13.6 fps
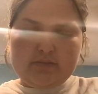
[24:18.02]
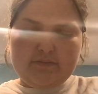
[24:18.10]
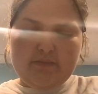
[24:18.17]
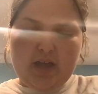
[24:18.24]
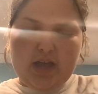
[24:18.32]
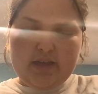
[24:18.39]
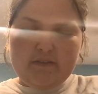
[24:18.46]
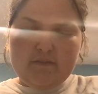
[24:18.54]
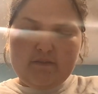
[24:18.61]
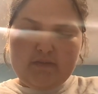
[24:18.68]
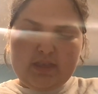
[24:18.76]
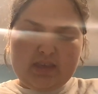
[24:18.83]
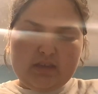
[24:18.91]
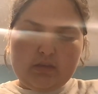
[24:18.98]
5,
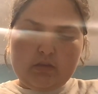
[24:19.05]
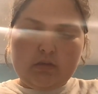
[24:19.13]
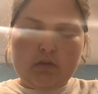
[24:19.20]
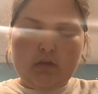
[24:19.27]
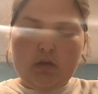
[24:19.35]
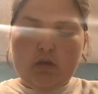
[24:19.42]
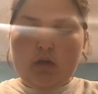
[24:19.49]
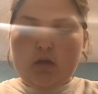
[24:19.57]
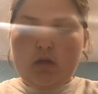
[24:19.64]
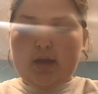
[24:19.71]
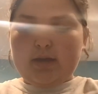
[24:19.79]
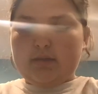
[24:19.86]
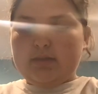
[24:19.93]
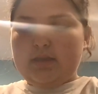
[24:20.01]
6.
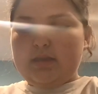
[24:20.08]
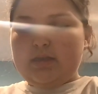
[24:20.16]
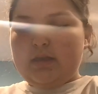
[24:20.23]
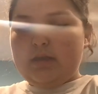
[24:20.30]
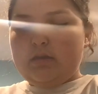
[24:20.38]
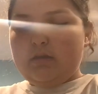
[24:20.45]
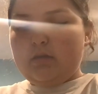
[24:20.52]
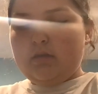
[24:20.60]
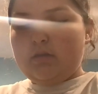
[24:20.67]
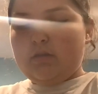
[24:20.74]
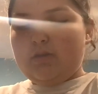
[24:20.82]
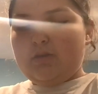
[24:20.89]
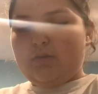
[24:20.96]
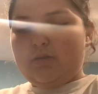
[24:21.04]
I got this thing.
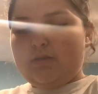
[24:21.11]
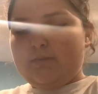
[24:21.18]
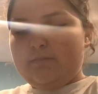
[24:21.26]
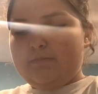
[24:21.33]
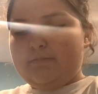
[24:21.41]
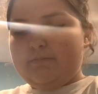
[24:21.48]
So